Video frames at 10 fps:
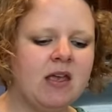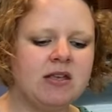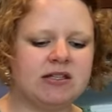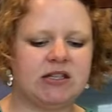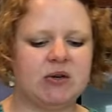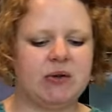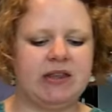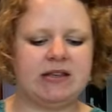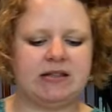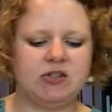So
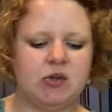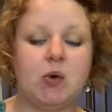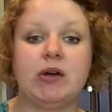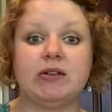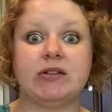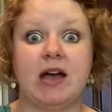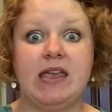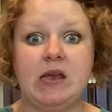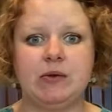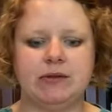the essential oils I
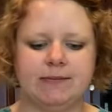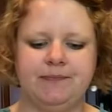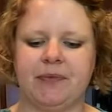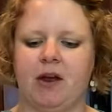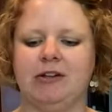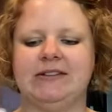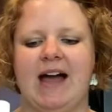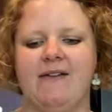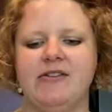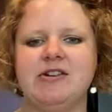use are
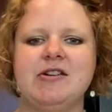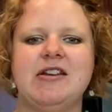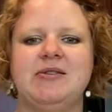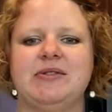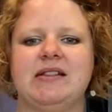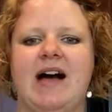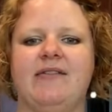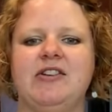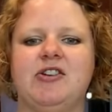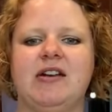lavender. I use
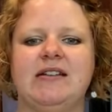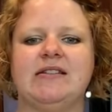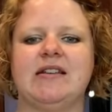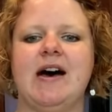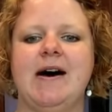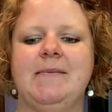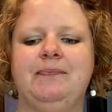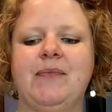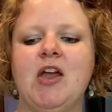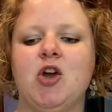lavender. It's
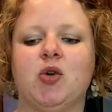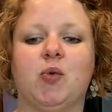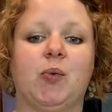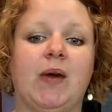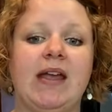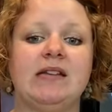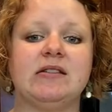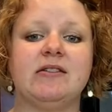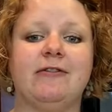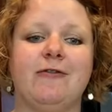great
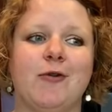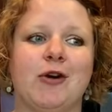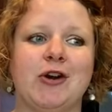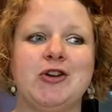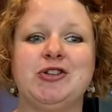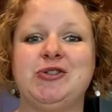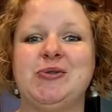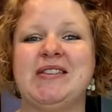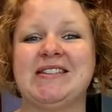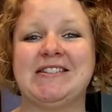for
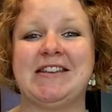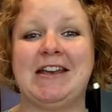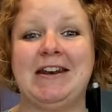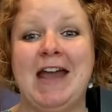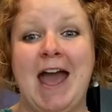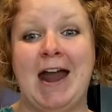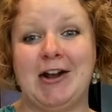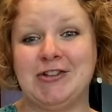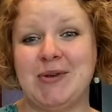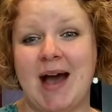soothing skin. It
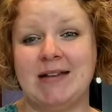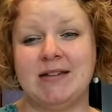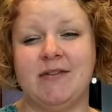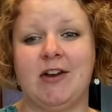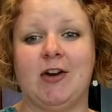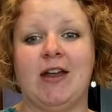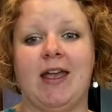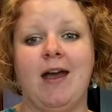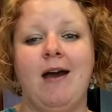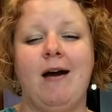also has a very
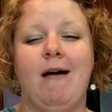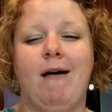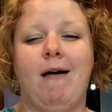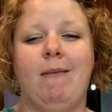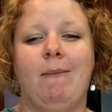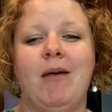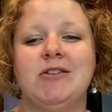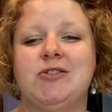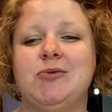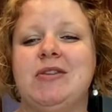
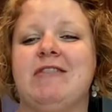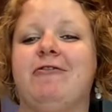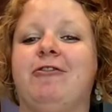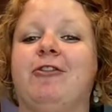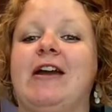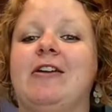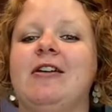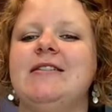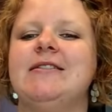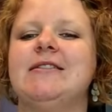soothing
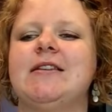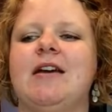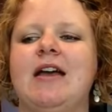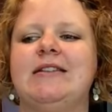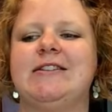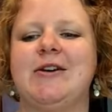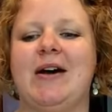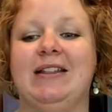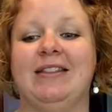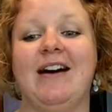fragrance, and so I
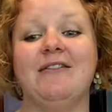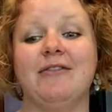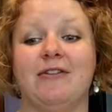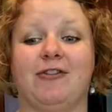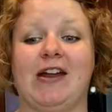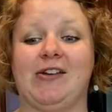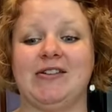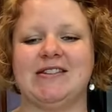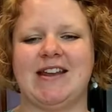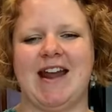love the
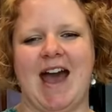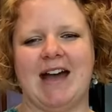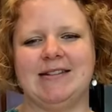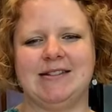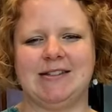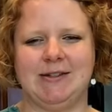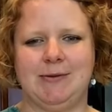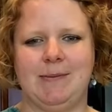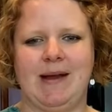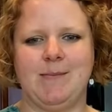fragrance that it adds to
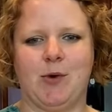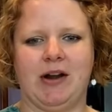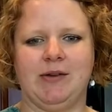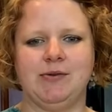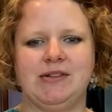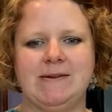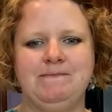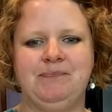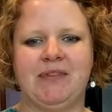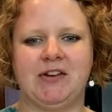my morning routine.
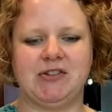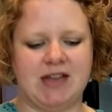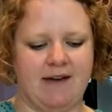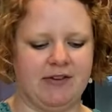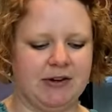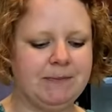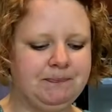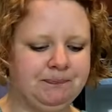There's lavender.